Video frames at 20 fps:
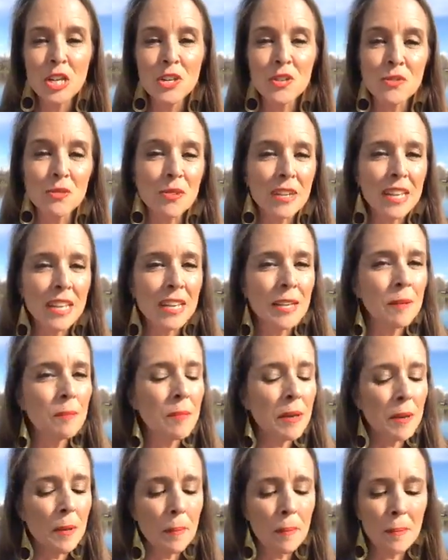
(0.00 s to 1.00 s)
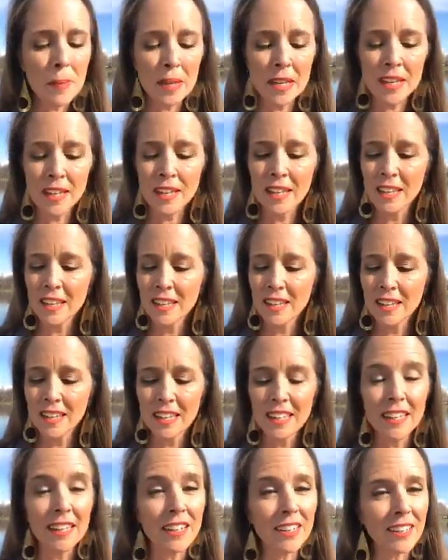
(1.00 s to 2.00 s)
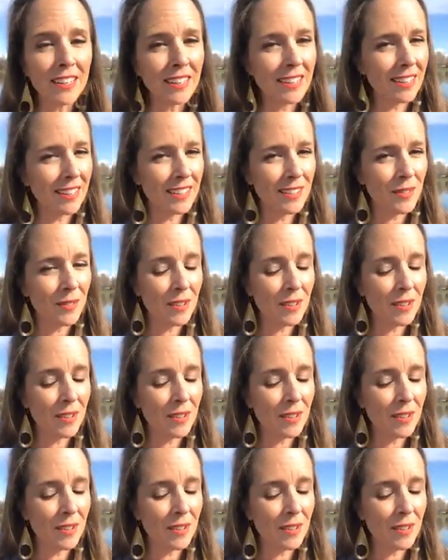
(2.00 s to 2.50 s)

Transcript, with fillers: Dream big here